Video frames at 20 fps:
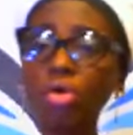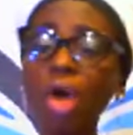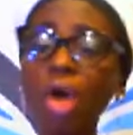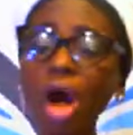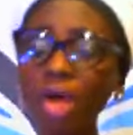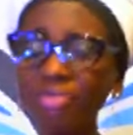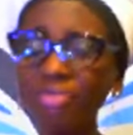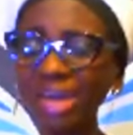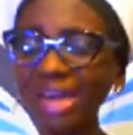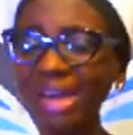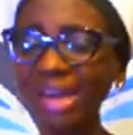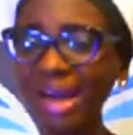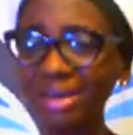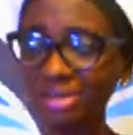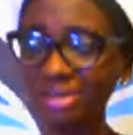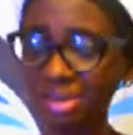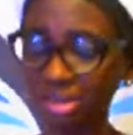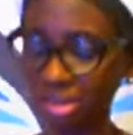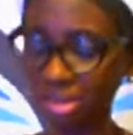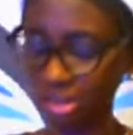
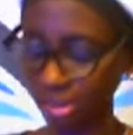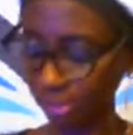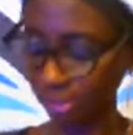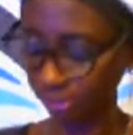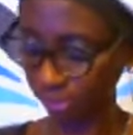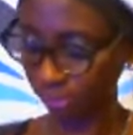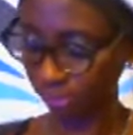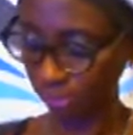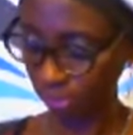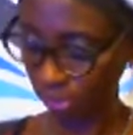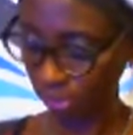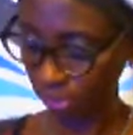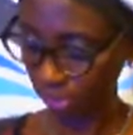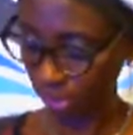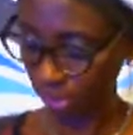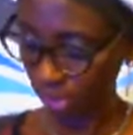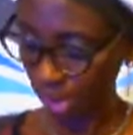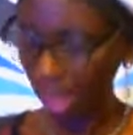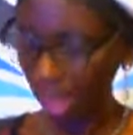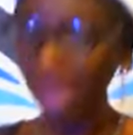covenant,
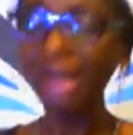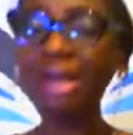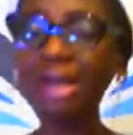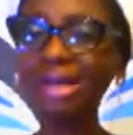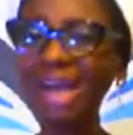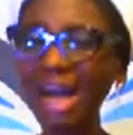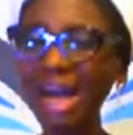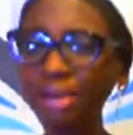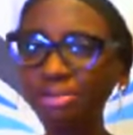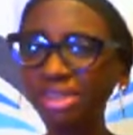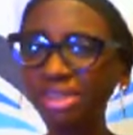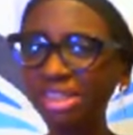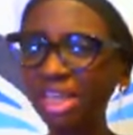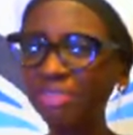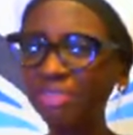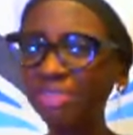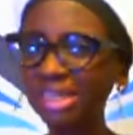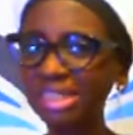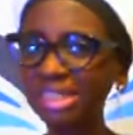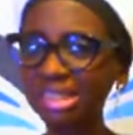
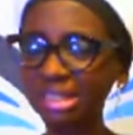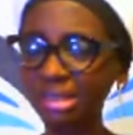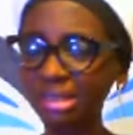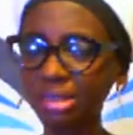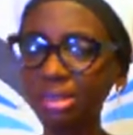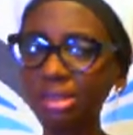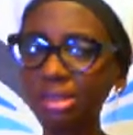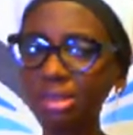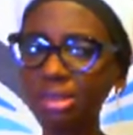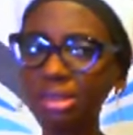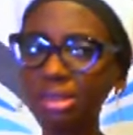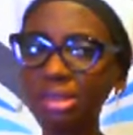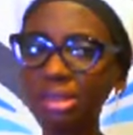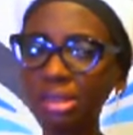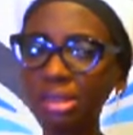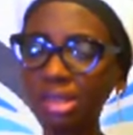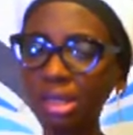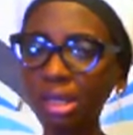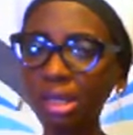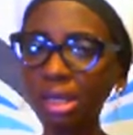captivity,
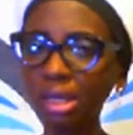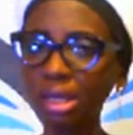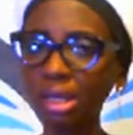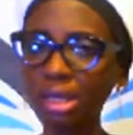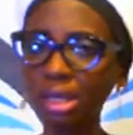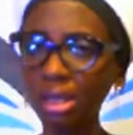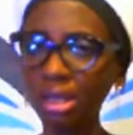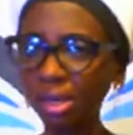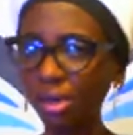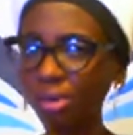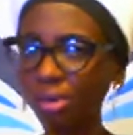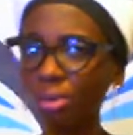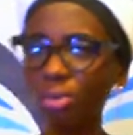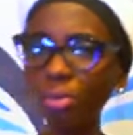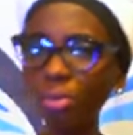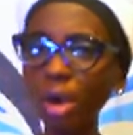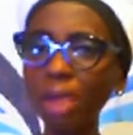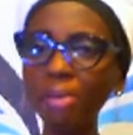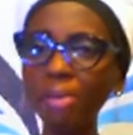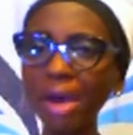
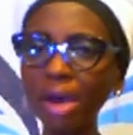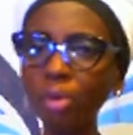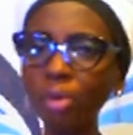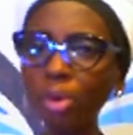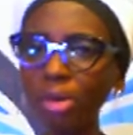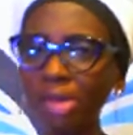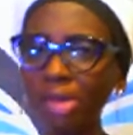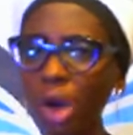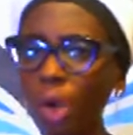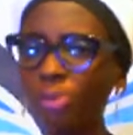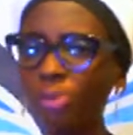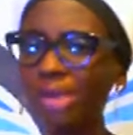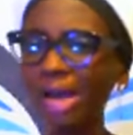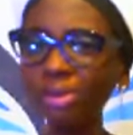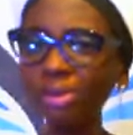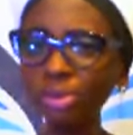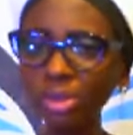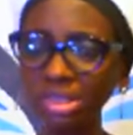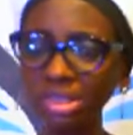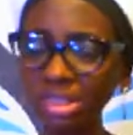one by one, I hope you are
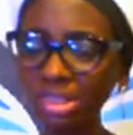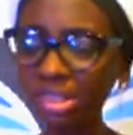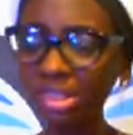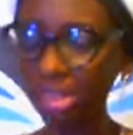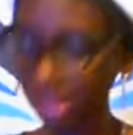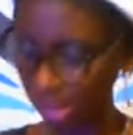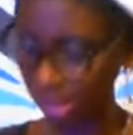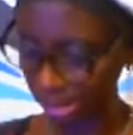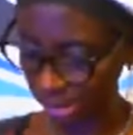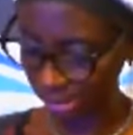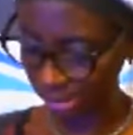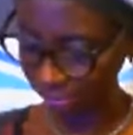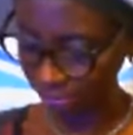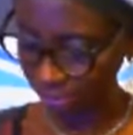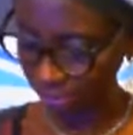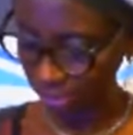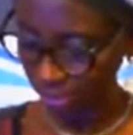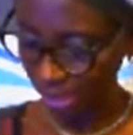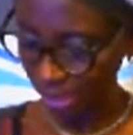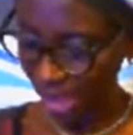noticing it.
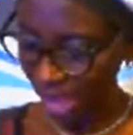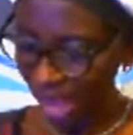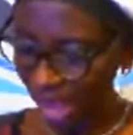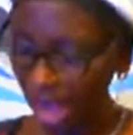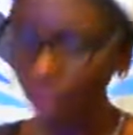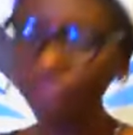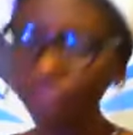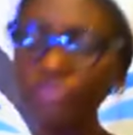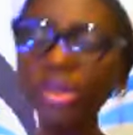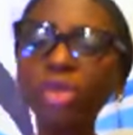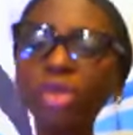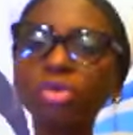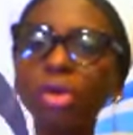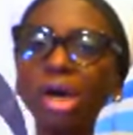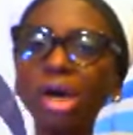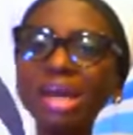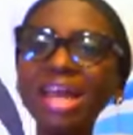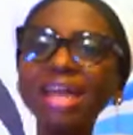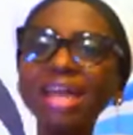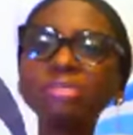Every
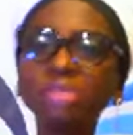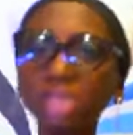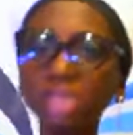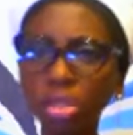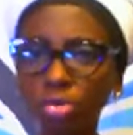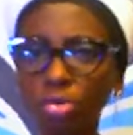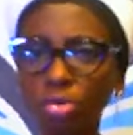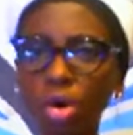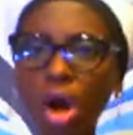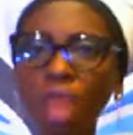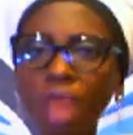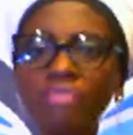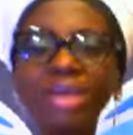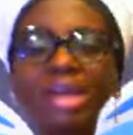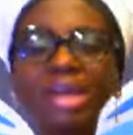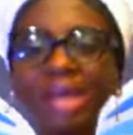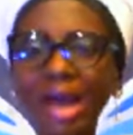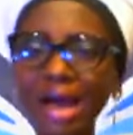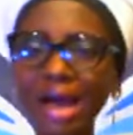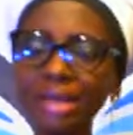collective
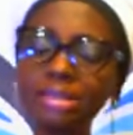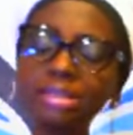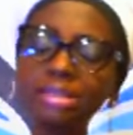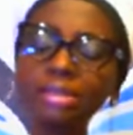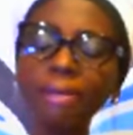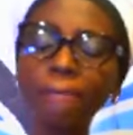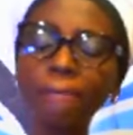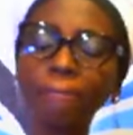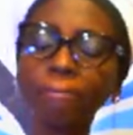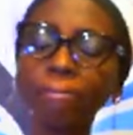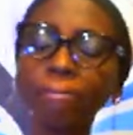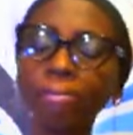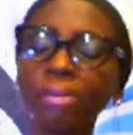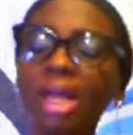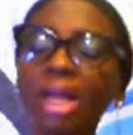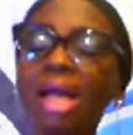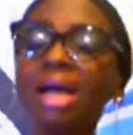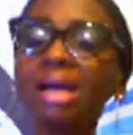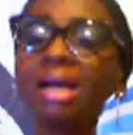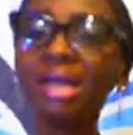covenant,
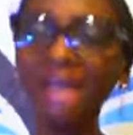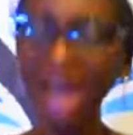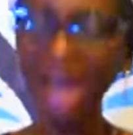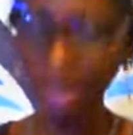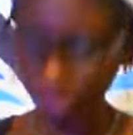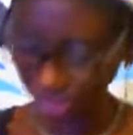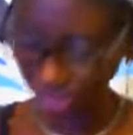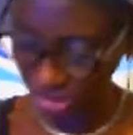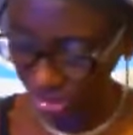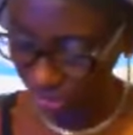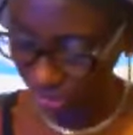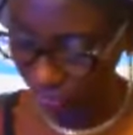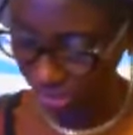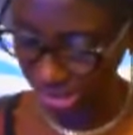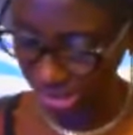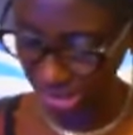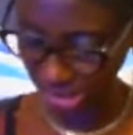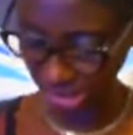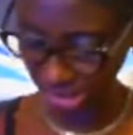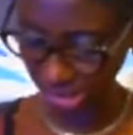
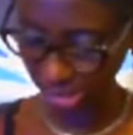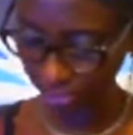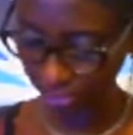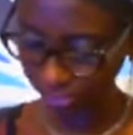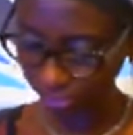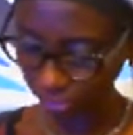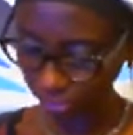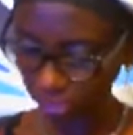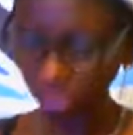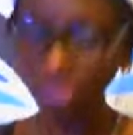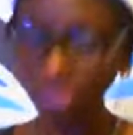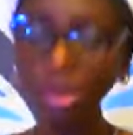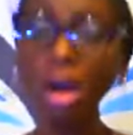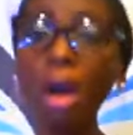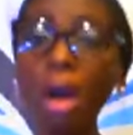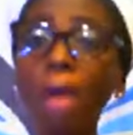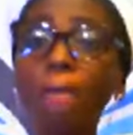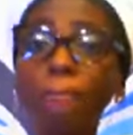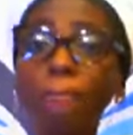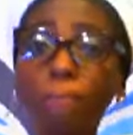captivity,
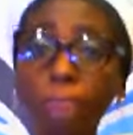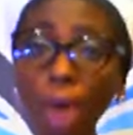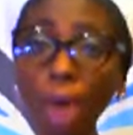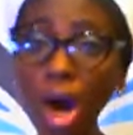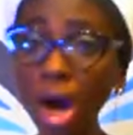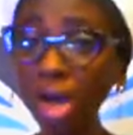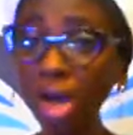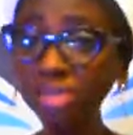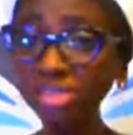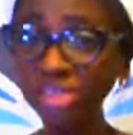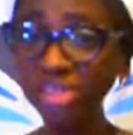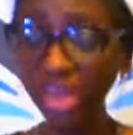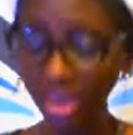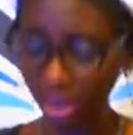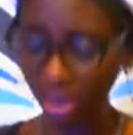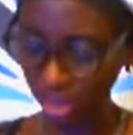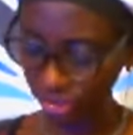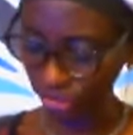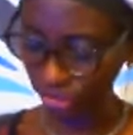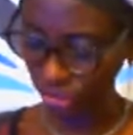
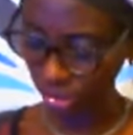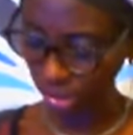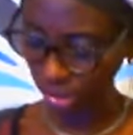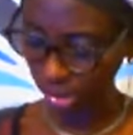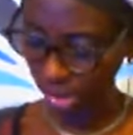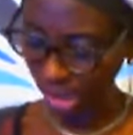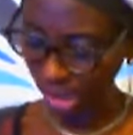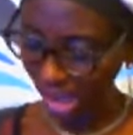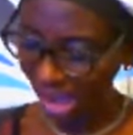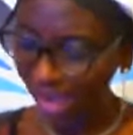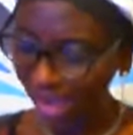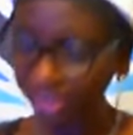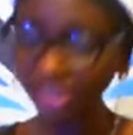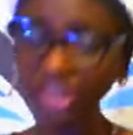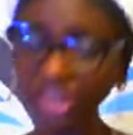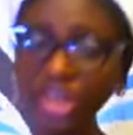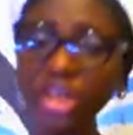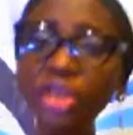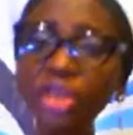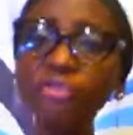bondage, and
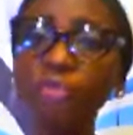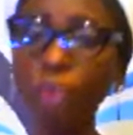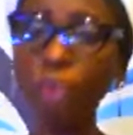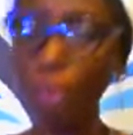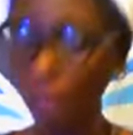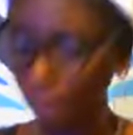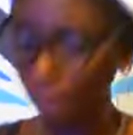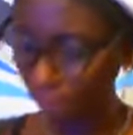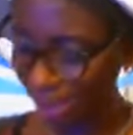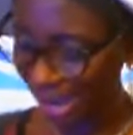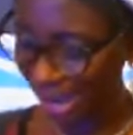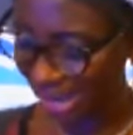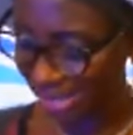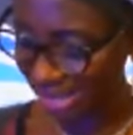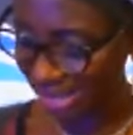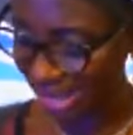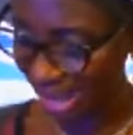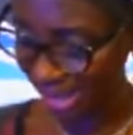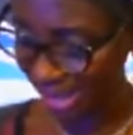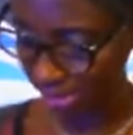evil
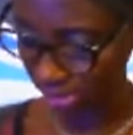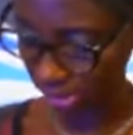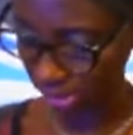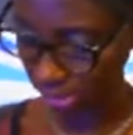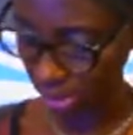pattern